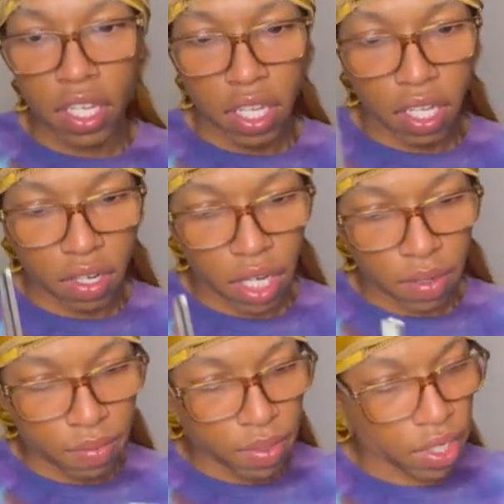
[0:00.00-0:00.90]
Okay,
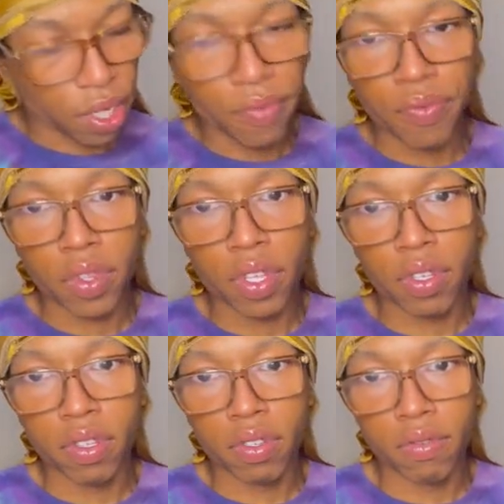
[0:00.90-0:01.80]
so
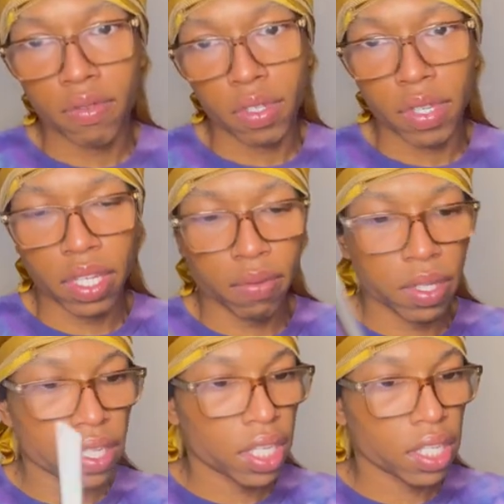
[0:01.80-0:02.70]
no leather
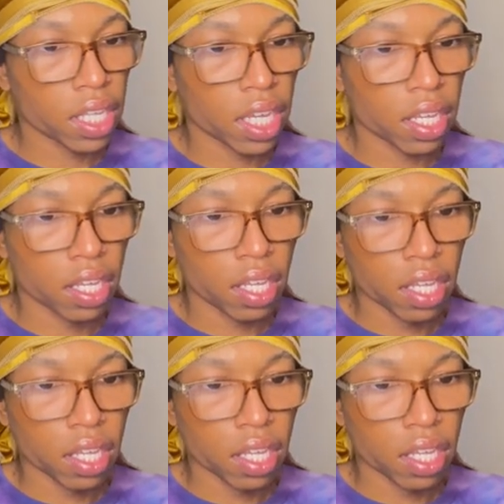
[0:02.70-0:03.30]
piece like that.